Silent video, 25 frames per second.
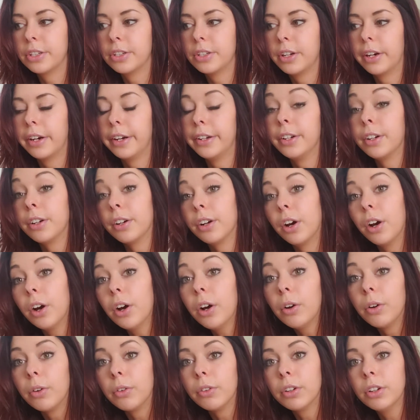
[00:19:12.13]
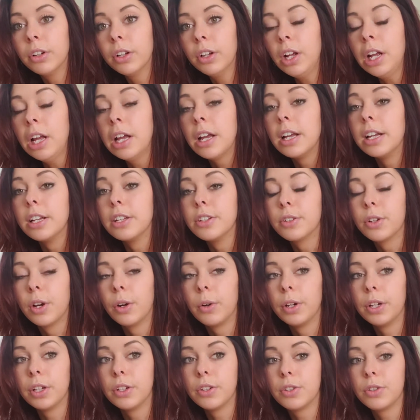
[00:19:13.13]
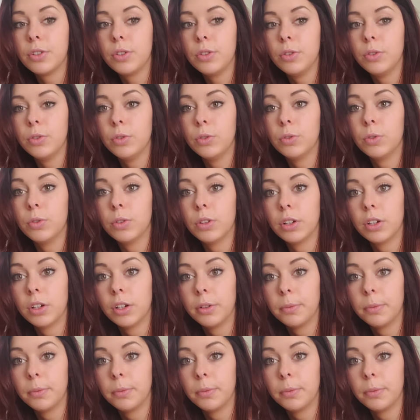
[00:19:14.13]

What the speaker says: on your own is going to